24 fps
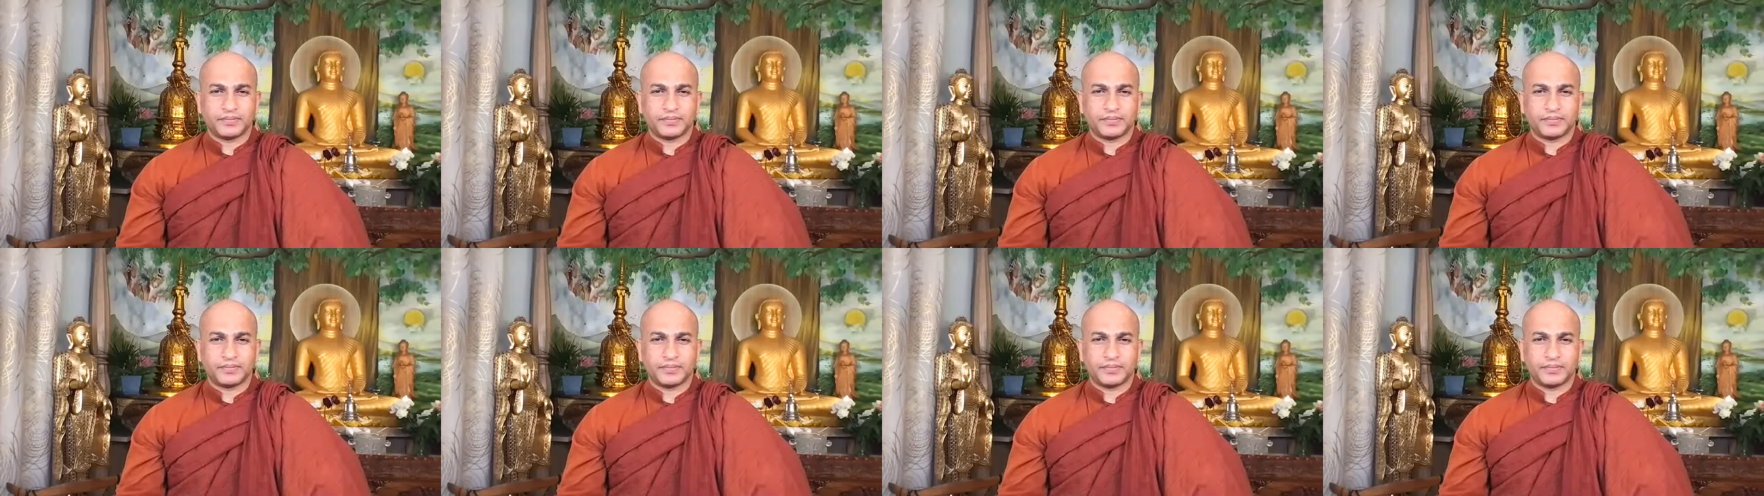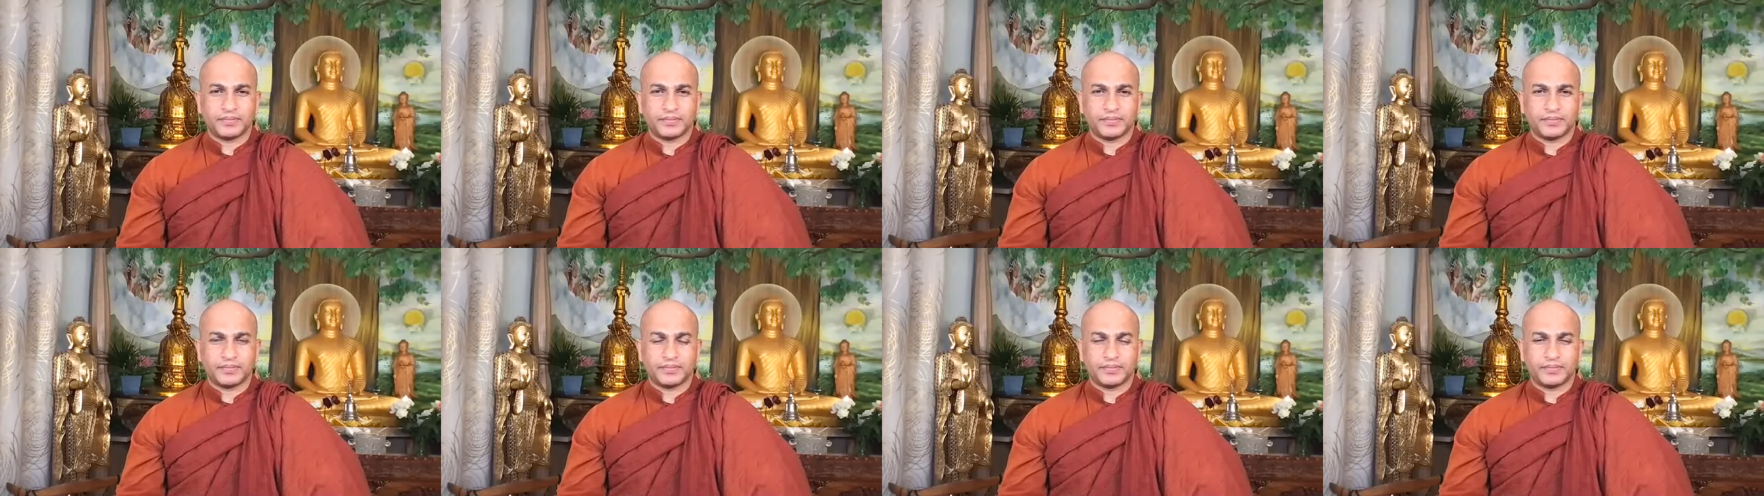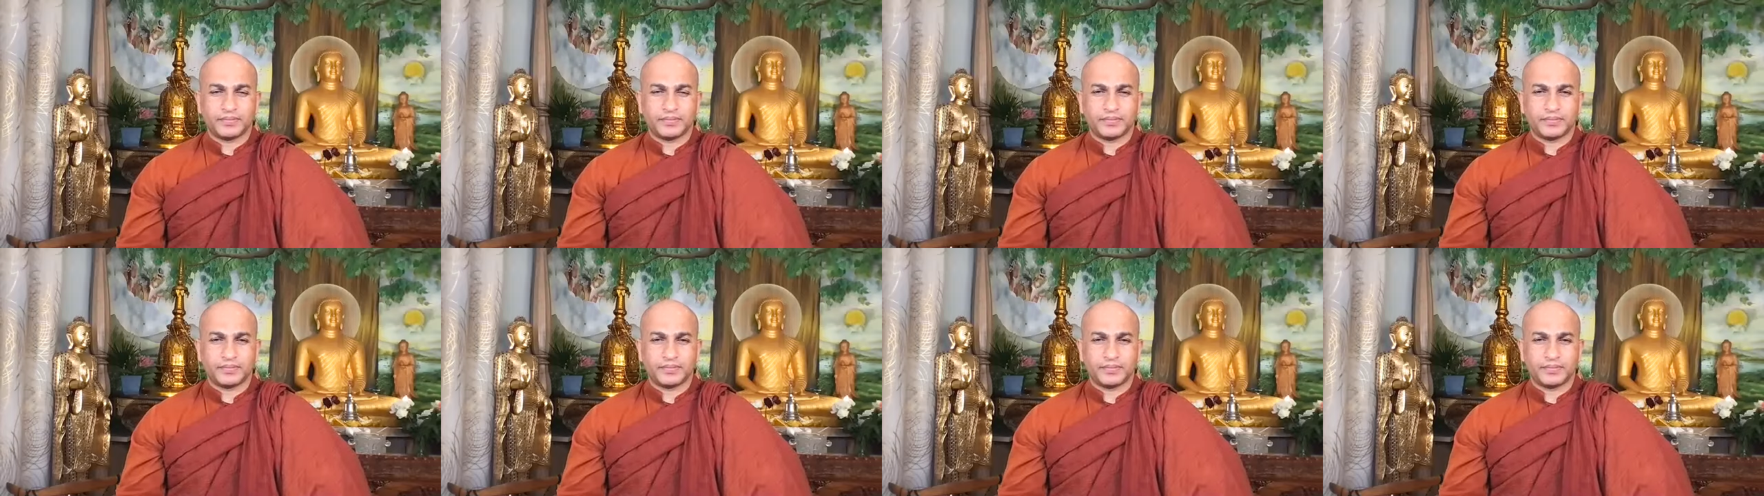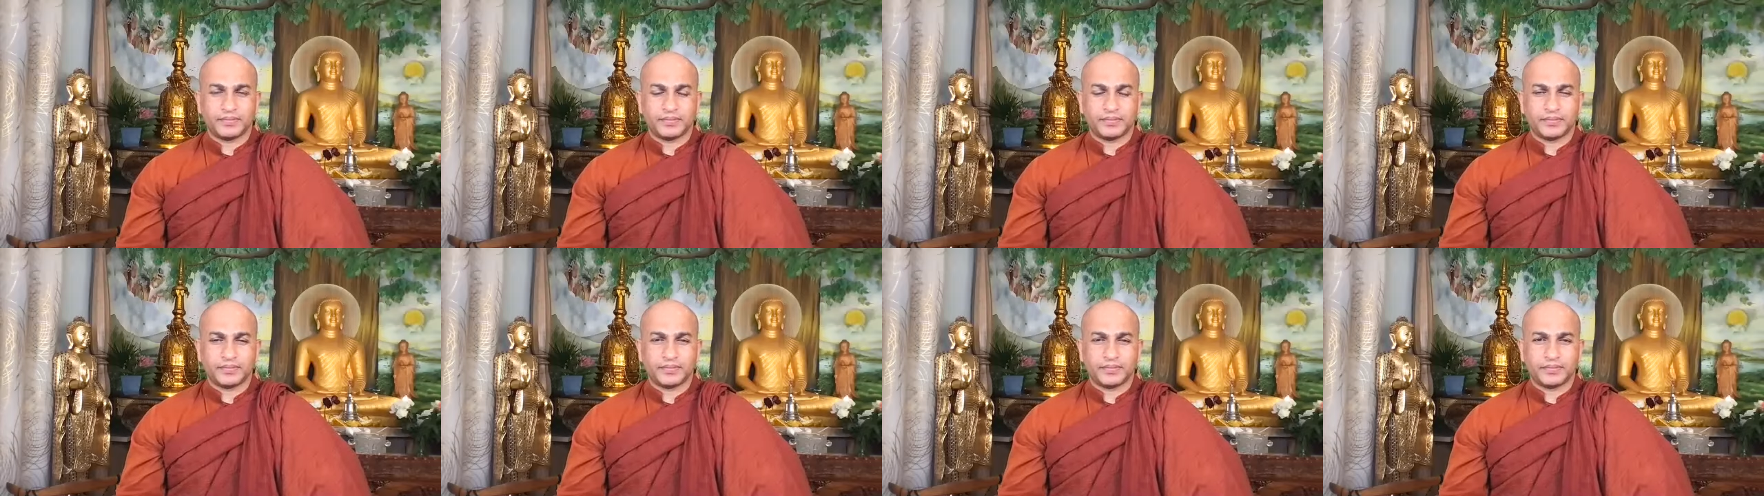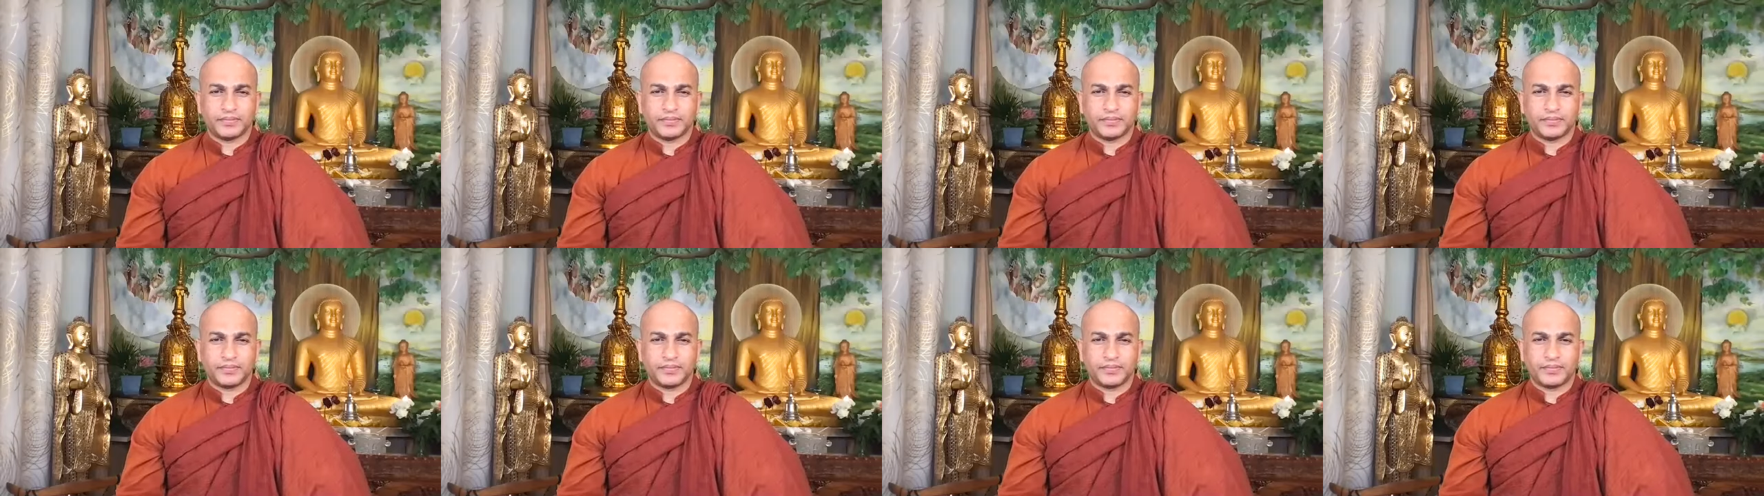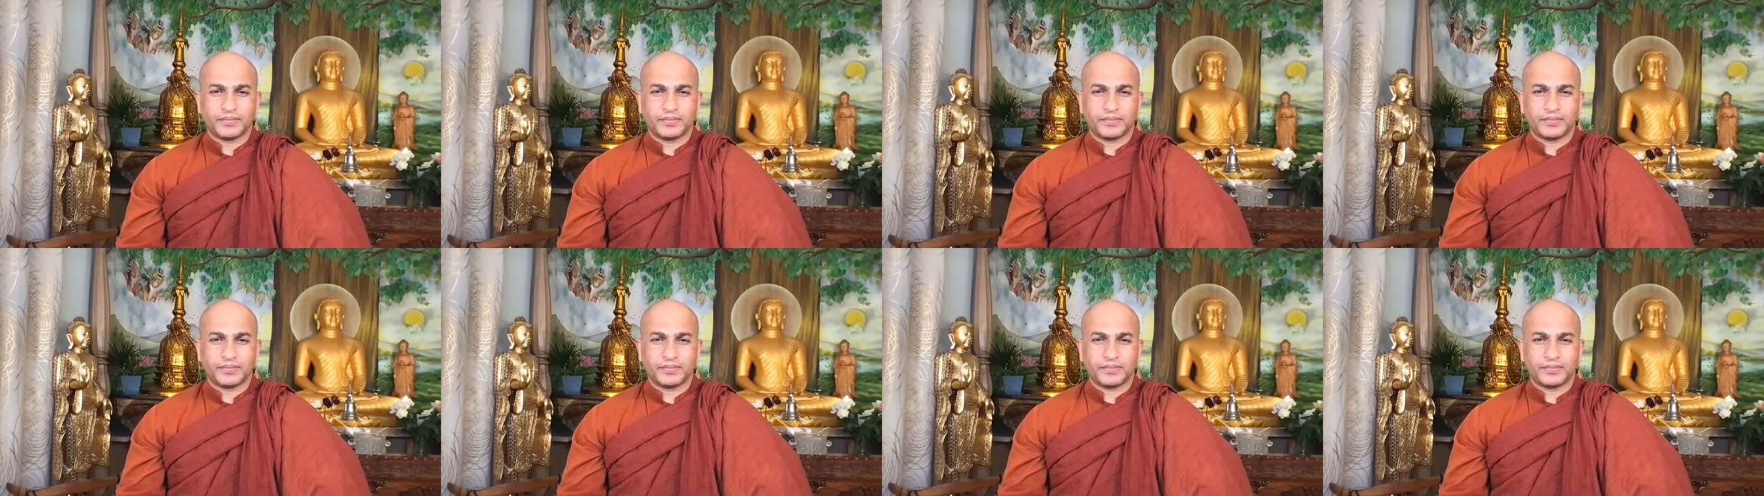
Nobody speaks.